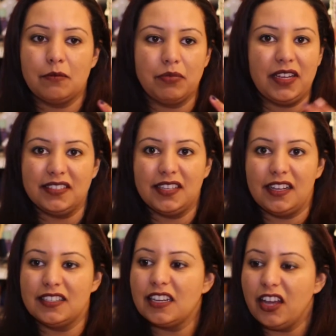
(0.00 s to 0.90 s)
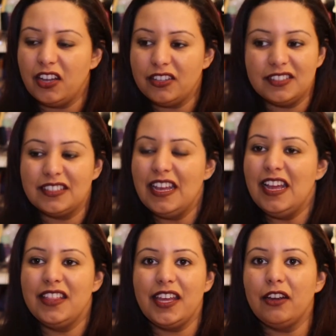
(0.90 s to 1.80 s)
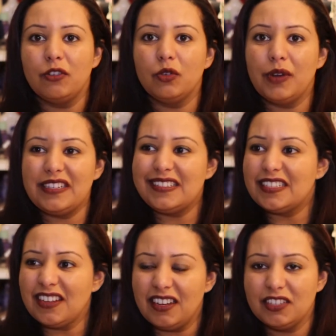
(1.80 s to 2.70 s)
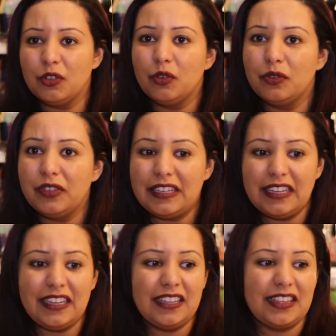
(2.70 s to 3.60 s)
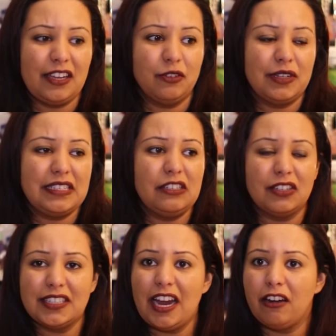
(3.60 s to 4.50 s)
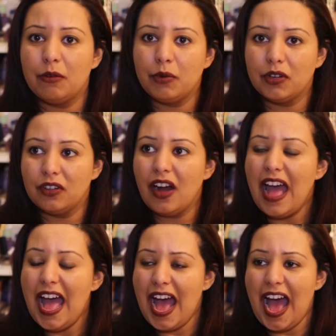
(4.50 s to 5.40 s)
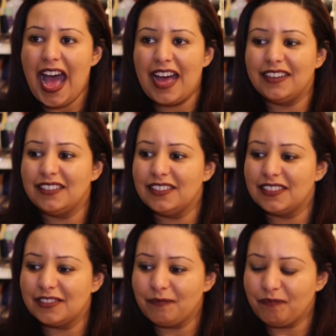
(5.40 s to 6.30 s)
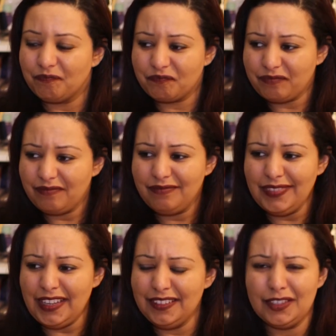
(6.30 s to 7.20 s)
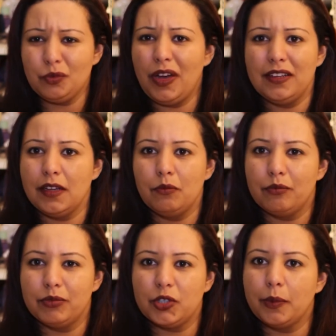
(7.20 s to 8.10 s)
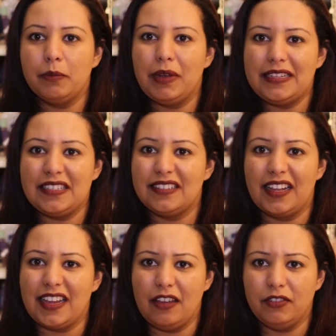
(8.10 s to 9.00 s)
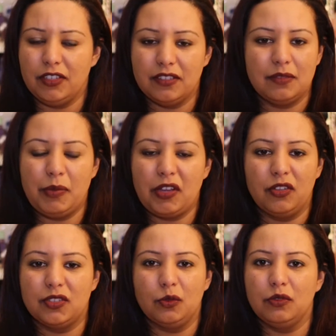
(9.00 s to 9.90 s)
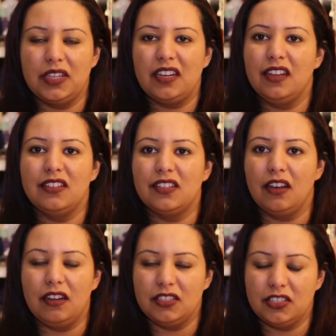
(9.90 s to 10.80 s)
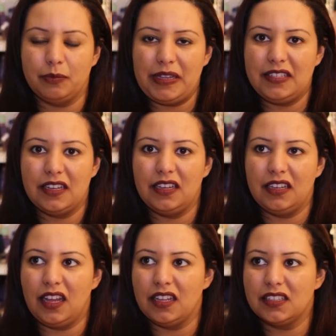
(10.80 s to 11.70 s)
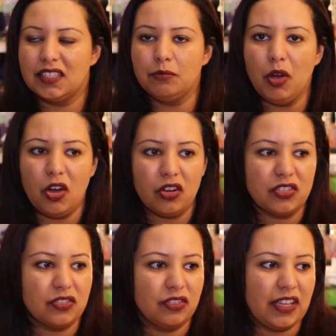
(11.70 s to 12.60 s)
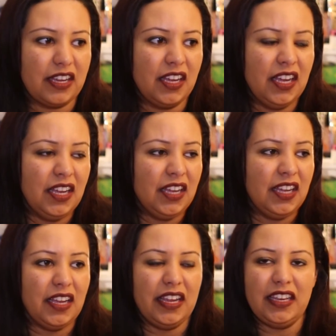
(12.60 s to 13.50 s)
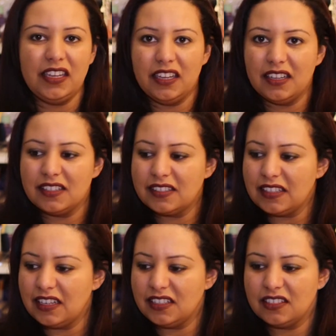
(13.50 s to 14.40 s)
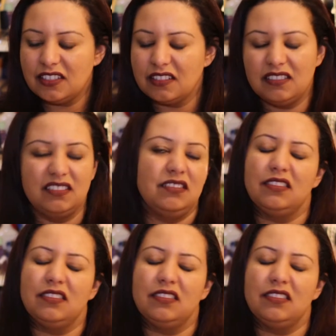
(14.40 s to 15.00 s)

plus size clothes. They are always designed awfully. They always look terrible, and that's why I don't shop in places like Evans because all the clothes are just basically like smocks or they're hideous and, and